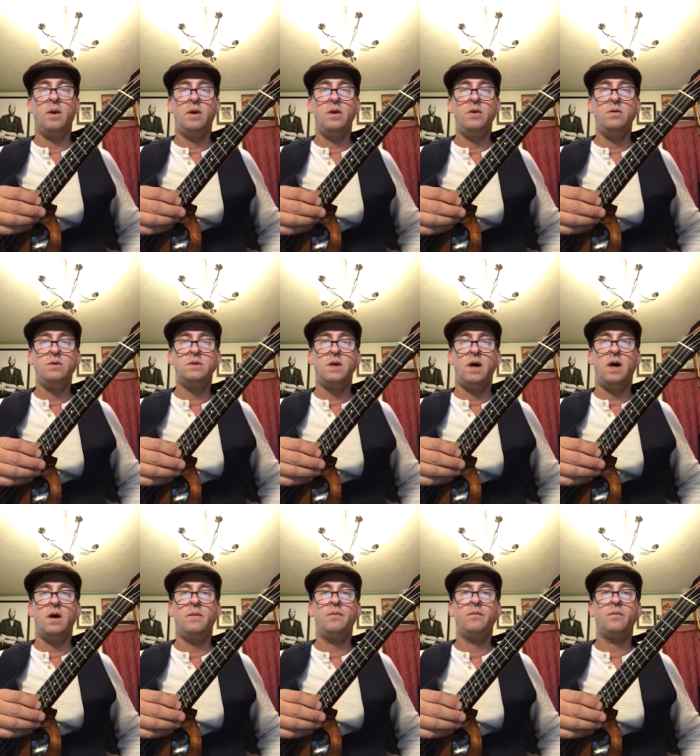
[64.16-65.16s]
going to use
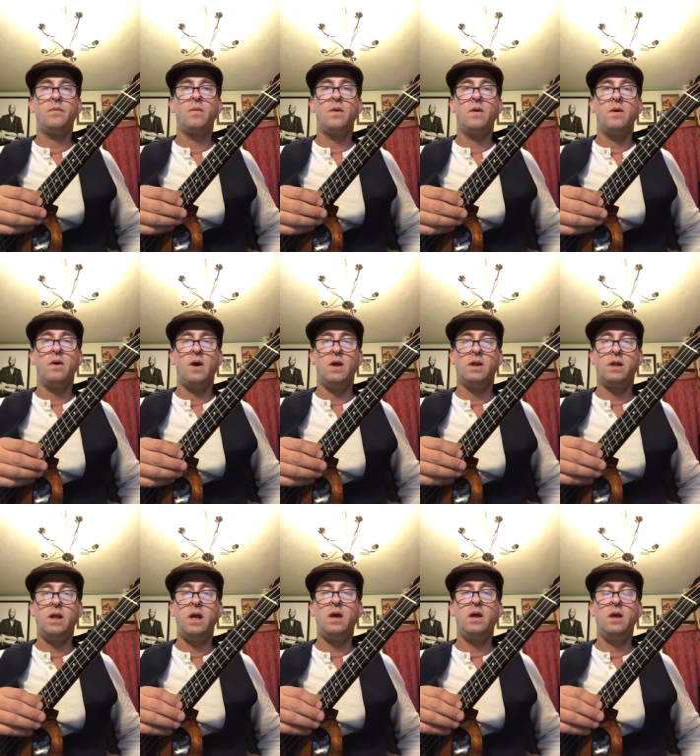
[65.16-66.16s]
a, a
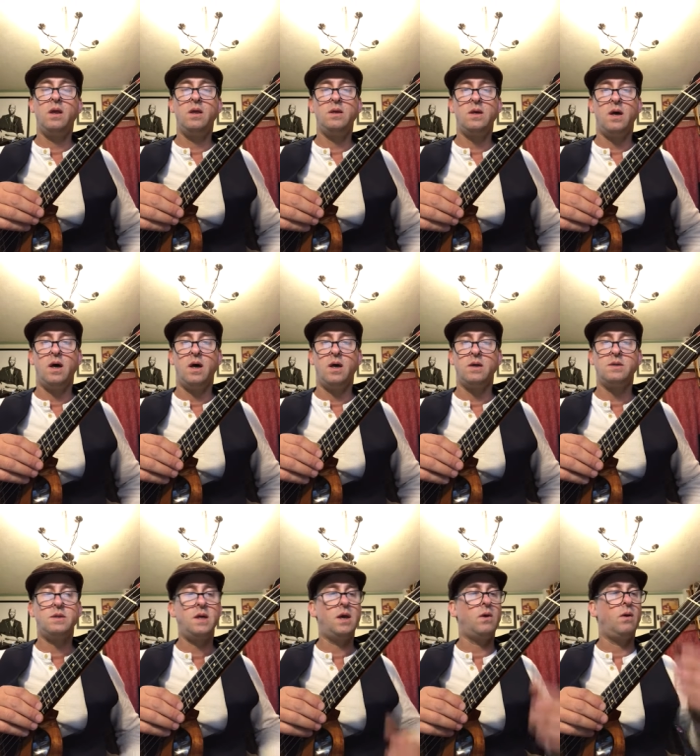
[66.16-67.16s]
C, uh,
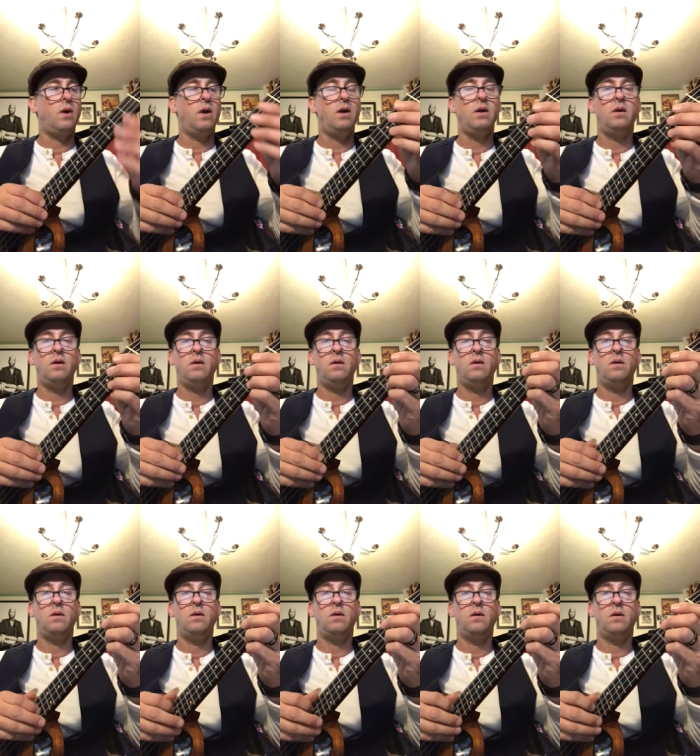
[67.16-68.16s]
C chord.
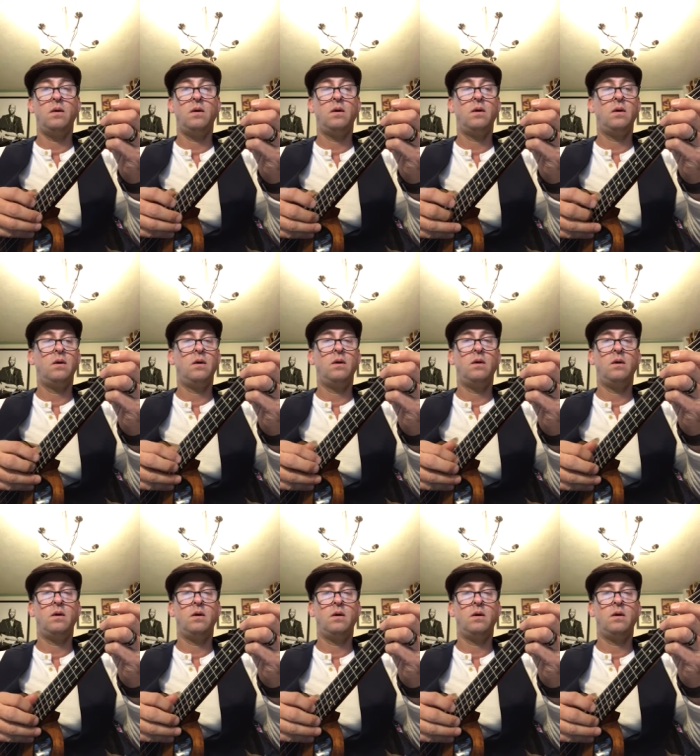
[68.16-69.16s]

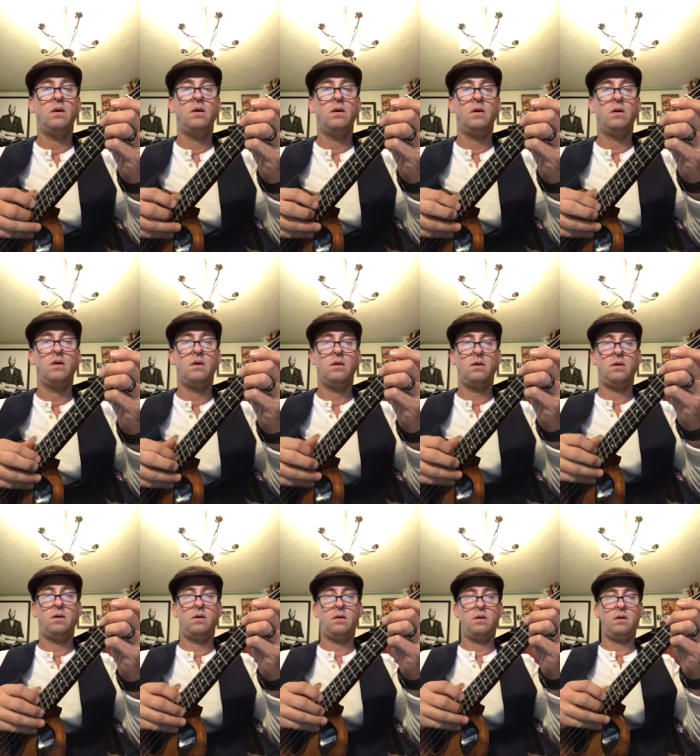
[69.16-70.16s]

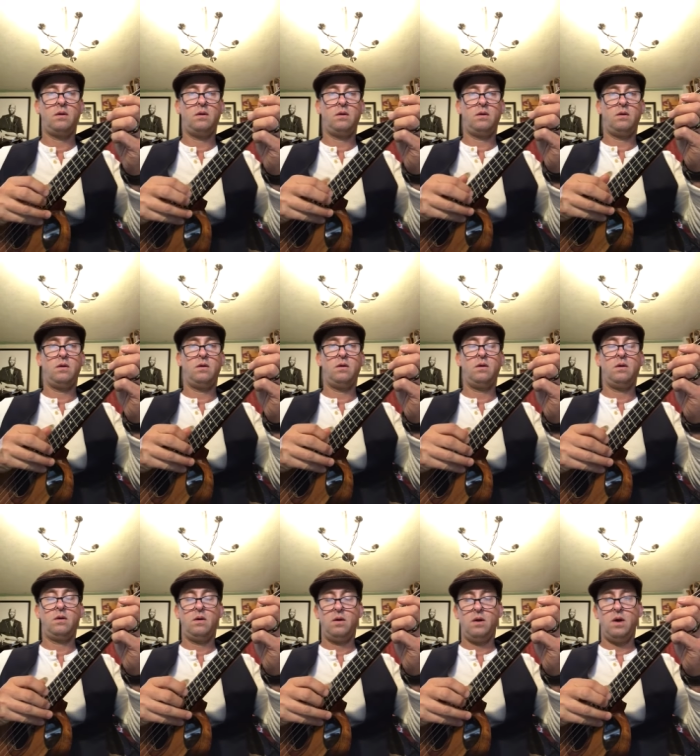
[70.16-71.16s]

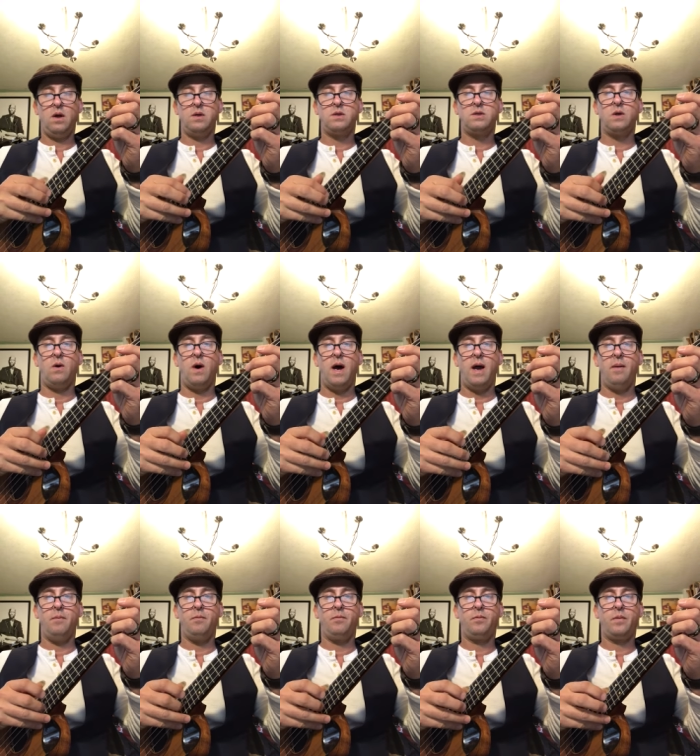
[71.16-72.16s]
And so
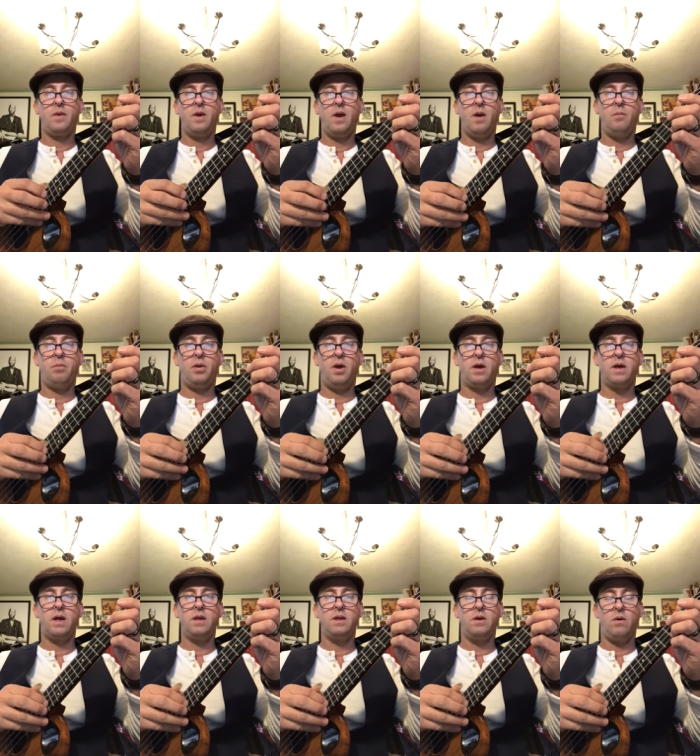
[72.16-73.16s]
I'm, I'm
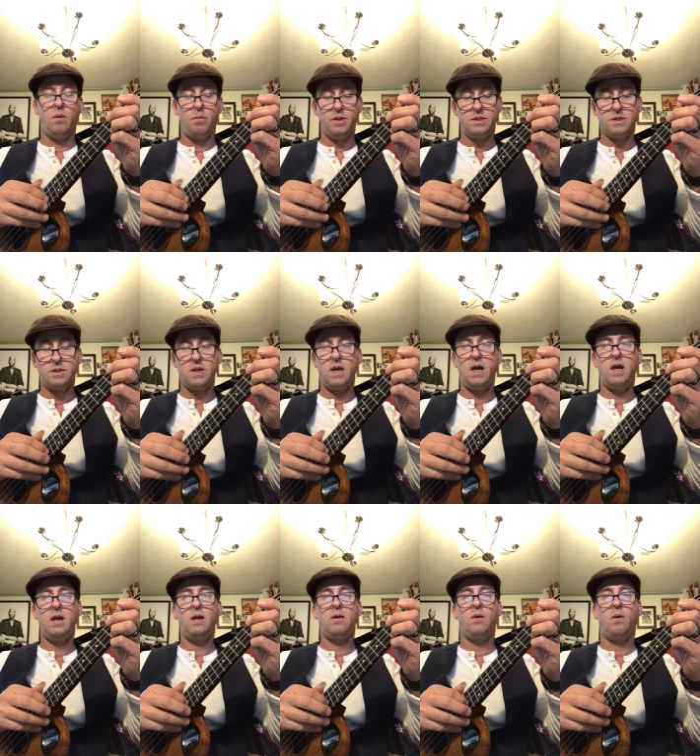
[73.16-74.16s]
plucking the open
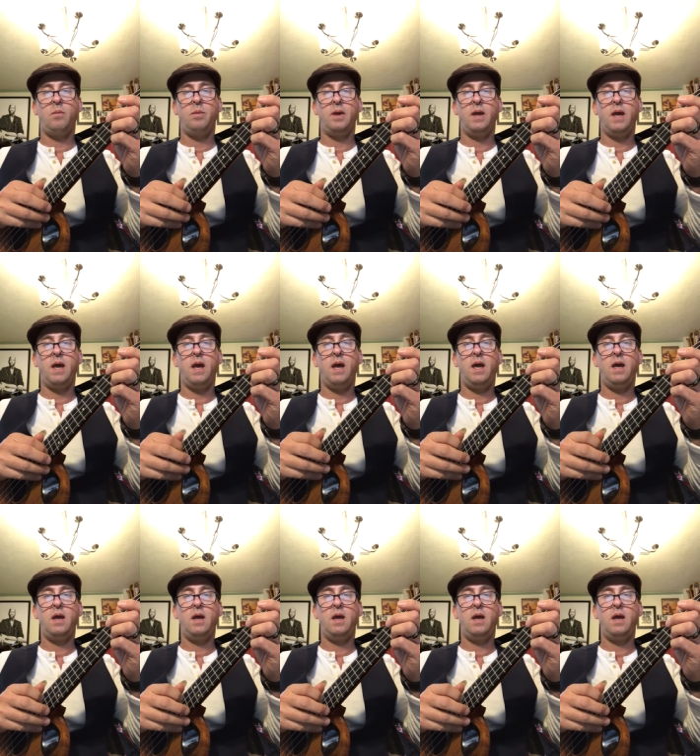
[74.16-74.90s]
C, the open E,